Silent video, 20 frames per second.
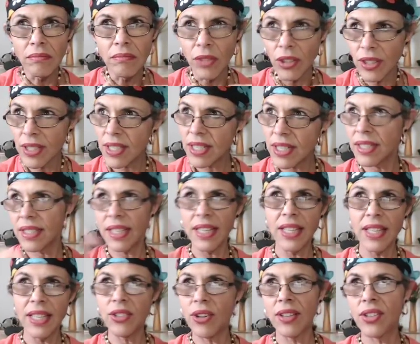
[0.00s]
Maritza
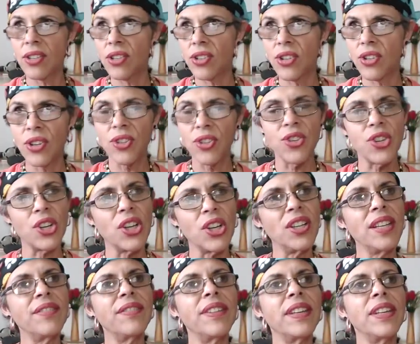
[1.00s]
detransition
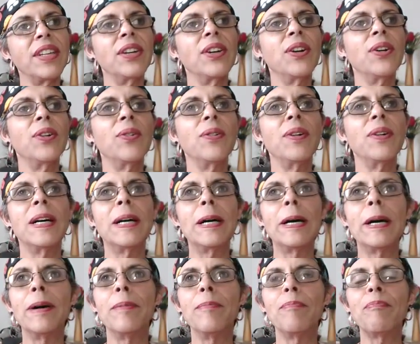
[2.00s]
journey video.
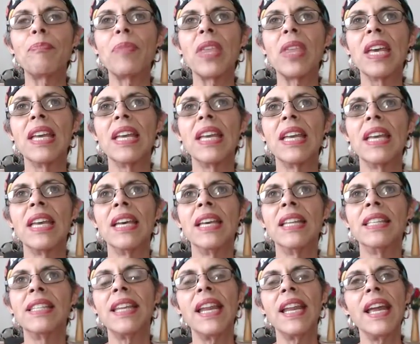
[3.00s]

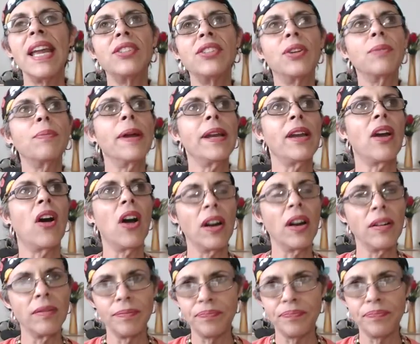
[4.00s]
Today I took my car.